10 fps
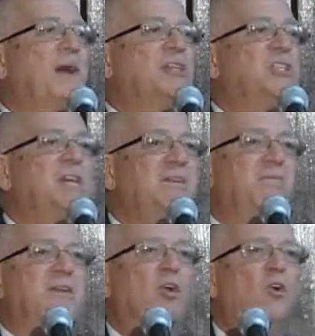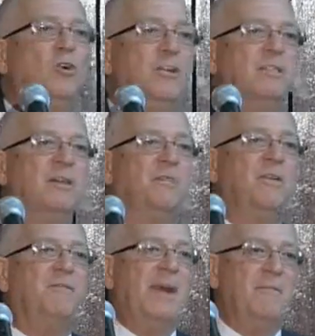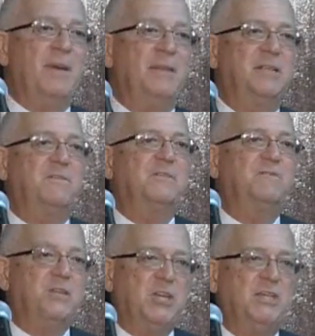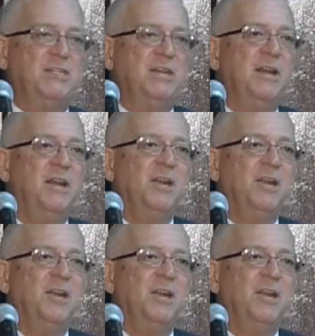achieve the goals of development of sufficiency,